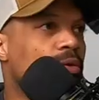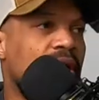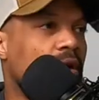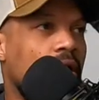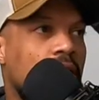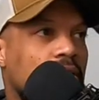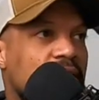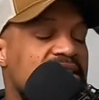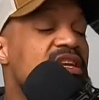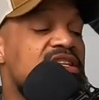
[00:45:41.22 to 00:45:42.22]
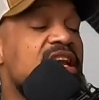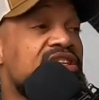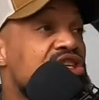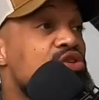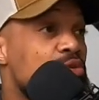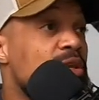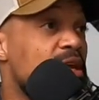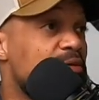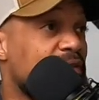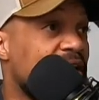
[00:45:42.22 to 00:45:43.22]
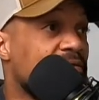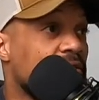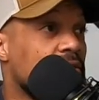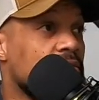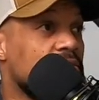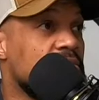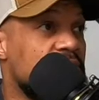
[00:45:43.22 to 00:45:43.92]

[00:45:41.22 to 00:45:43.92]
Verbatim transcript: coffee. ruin it at all. It's a it's a unique flavor. Yeah.